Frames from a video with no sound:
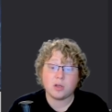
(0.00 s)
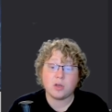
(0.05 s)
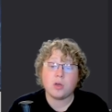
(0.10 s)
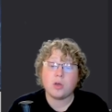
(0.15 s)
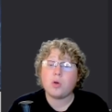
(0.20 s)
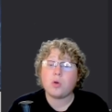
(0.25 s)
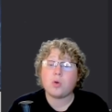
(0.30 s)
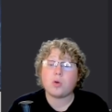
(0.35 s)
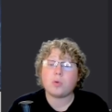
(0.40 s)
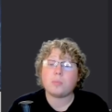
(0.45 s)

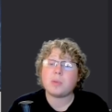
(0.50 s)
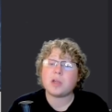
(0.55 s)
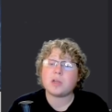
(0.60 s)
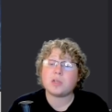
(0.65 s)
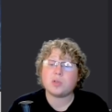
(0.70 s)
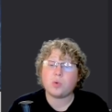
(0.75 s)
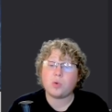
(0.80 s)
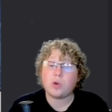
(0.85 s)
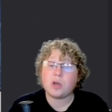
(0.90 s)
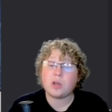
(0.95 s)
or by
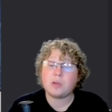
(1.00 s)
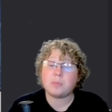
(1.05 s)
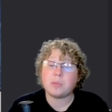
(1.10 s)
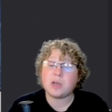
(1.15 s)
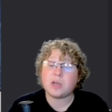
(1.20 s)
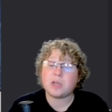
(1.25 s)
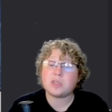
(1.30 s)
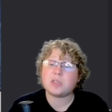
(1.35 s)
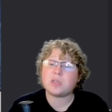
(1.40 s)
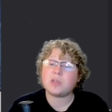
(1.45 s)
20
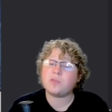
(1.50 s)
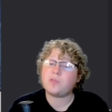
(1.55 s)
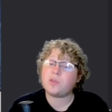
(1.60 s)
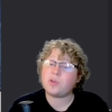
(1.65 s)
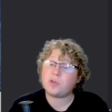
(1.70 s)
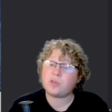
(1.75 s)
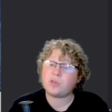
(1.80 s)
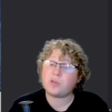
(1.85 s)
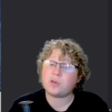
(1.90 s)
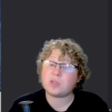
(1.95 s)
minutes if you're
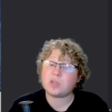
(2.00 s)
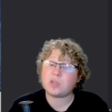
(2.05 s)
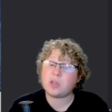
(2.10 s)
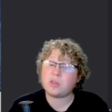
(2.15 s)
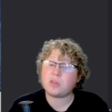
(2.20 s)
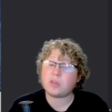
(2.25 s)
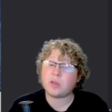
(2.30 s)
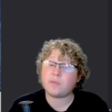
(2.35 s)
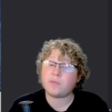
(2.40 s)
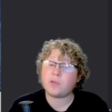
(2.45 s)
13th
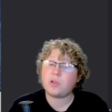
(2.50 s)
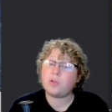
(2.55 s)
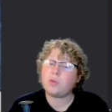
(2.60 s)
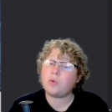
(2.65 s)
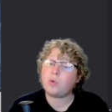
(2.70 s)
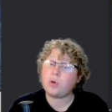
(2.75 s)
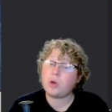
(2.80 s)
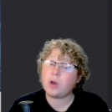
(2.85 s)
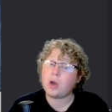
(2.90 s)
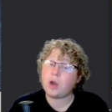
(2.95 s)
level
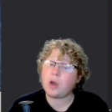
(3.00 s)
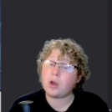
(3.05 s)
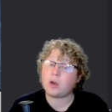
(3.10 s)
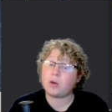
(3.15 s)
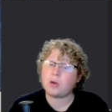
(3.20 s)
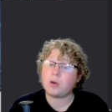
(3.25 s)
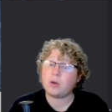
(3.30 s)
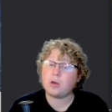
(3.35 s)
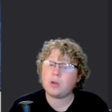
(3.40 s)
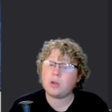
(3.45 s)
or
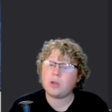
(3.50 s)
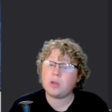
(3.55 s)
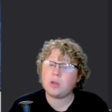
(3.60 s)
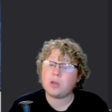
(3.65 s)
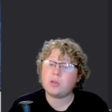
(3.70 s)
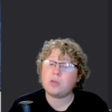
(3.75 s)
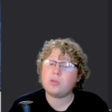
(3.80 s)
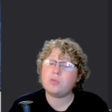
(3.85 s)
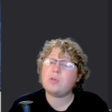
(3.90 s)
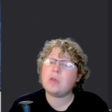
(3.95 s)
higher.
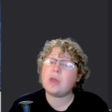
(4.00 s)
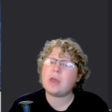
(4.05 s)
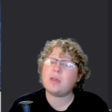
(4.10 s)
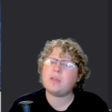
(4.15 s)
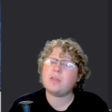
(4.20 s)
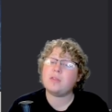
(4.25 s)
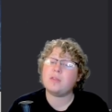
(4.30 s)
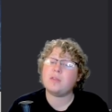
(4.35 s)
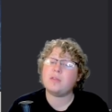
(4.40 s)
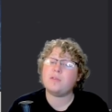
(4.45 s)
You
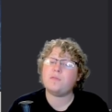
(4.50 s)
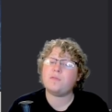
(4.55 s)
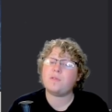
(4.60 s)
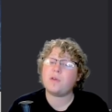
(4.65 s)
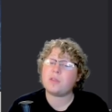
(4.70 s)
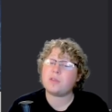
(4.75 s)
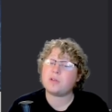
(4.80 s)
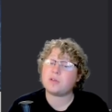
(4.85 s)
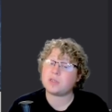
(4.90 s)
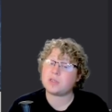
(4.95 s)
gain the
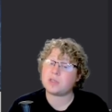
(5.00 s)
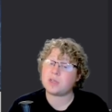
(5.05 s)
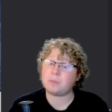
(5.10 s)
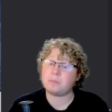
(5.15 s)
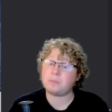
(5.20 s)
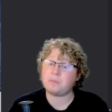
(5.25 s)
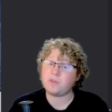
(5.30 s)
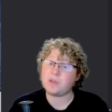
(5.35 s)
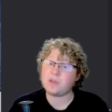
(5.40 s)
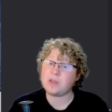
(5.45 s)
Feather
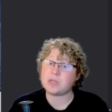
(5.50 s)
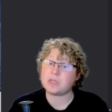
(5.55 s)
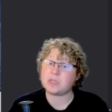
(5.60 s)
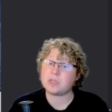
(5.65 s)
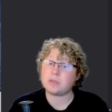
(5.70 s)
Step feat.